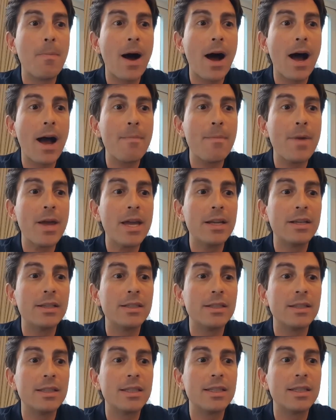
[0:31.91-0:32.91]
I
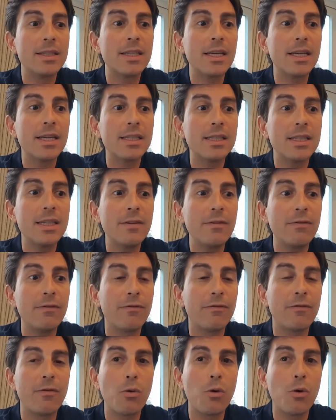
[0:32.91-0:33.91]
made
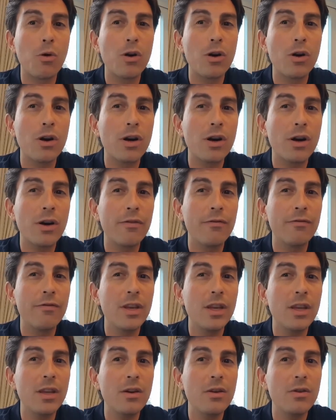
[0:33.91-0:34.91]
64
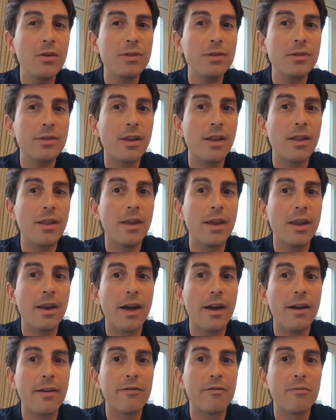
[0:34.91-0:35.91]
videos that
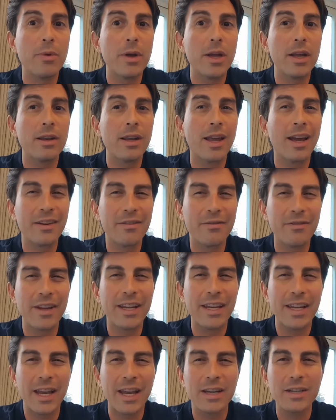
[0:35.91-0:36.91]
have been like
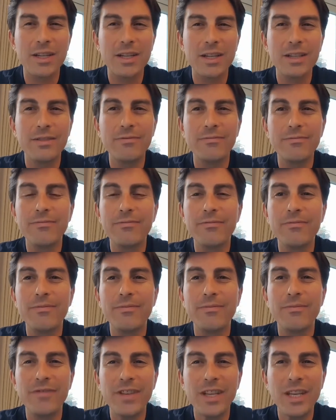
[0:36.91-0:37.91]
vacation
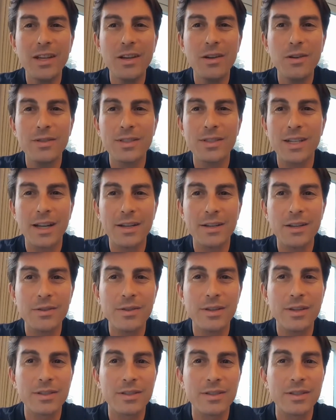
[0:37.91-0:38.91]
videos, and I know
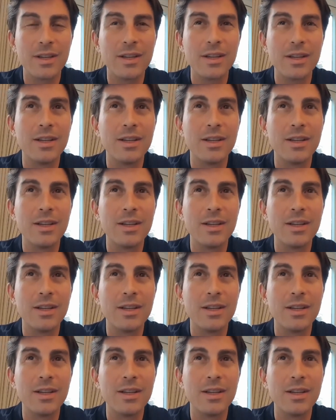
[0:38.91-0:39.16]
there's